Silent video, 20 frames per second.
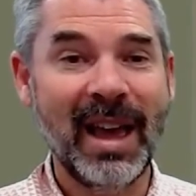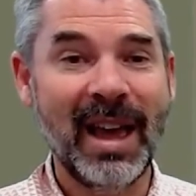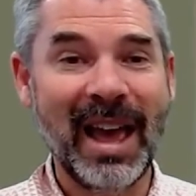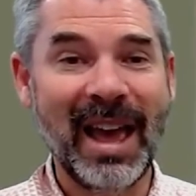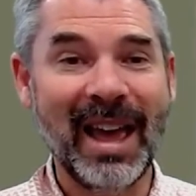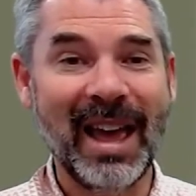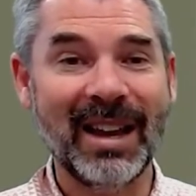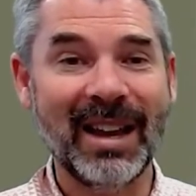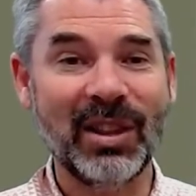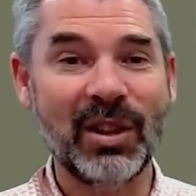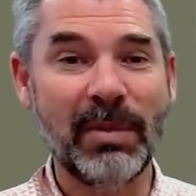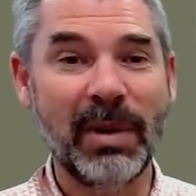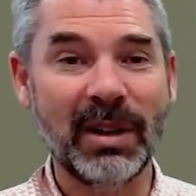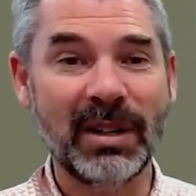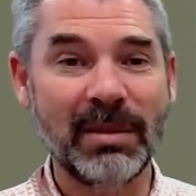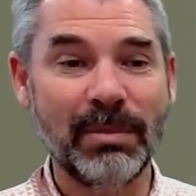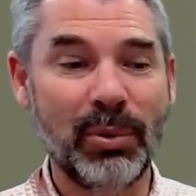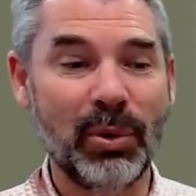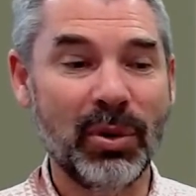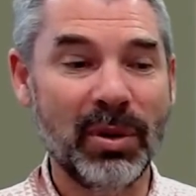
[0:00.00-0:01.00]
And the
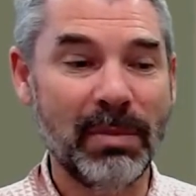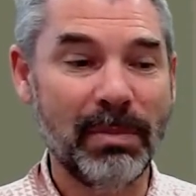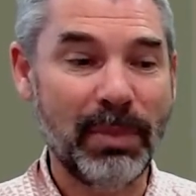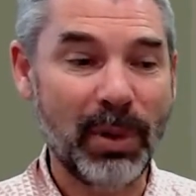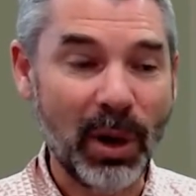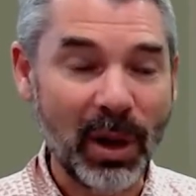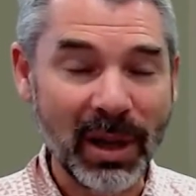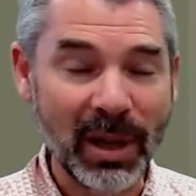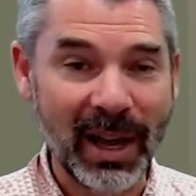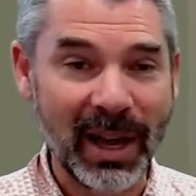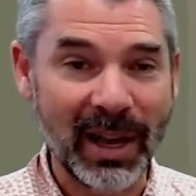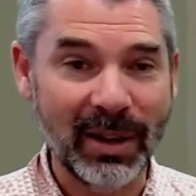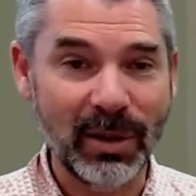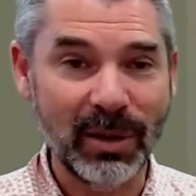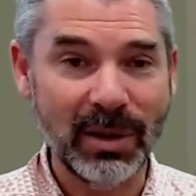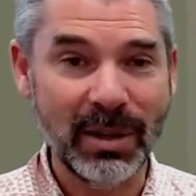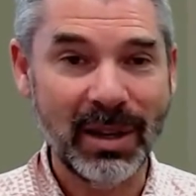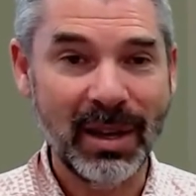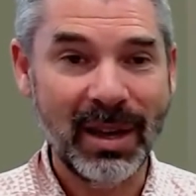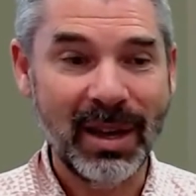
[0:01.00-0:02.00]
most important
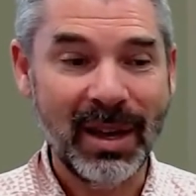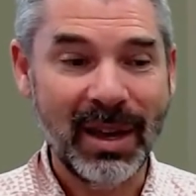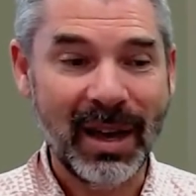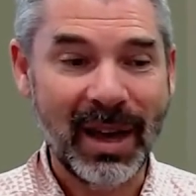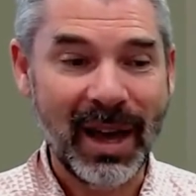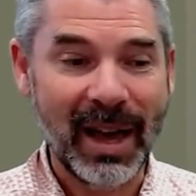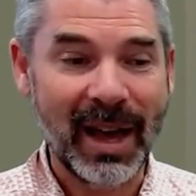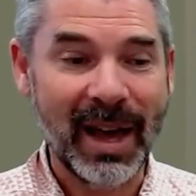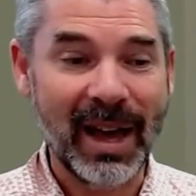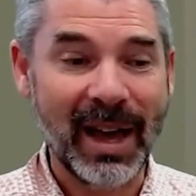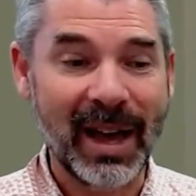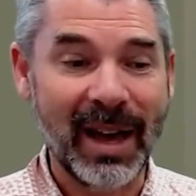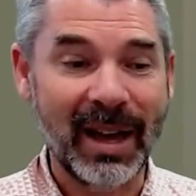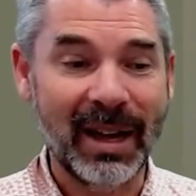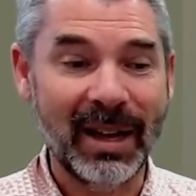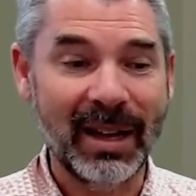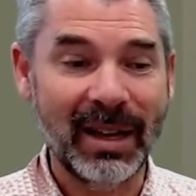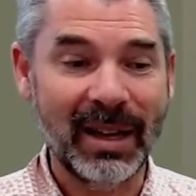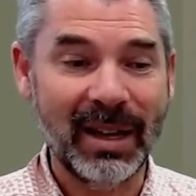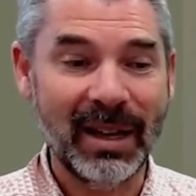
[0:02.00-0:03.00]
pollinators
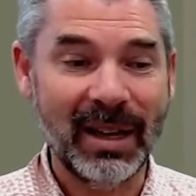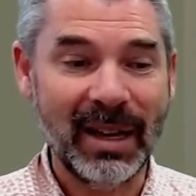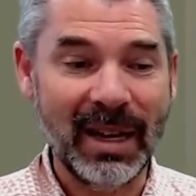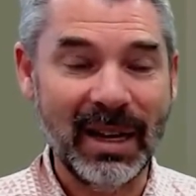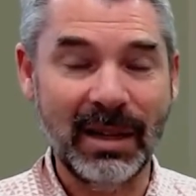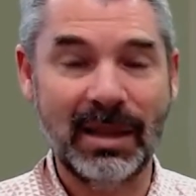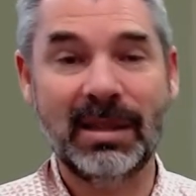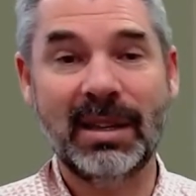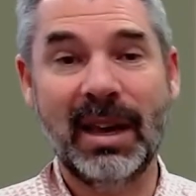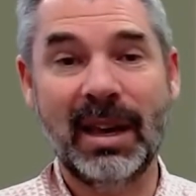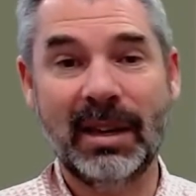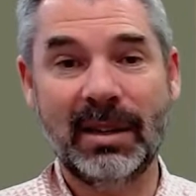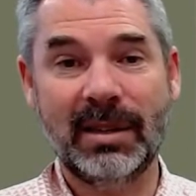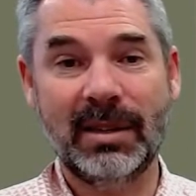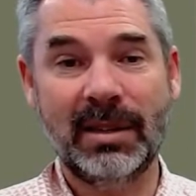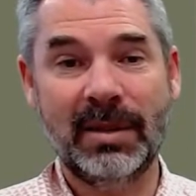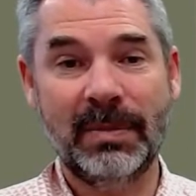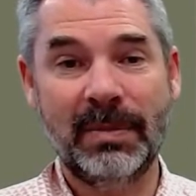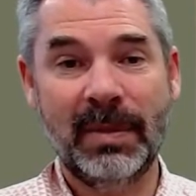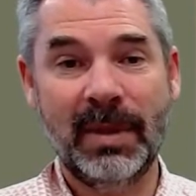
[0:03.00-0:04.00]
are
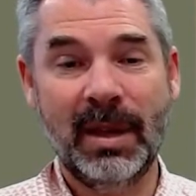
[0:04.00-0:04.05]
insects.